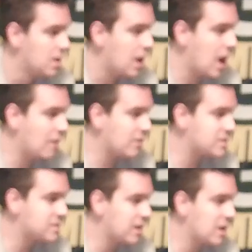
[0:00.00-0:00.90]

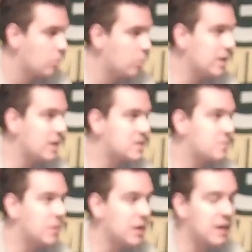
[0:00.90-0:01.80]
Obviously, we need
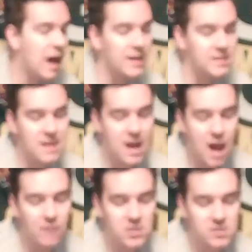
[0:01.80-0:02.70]
some guys that
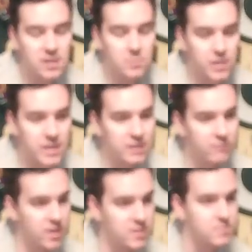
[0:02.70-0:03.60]
obviously can play
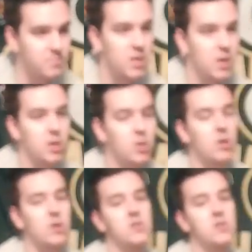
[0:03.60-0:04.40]
defense. You know, you're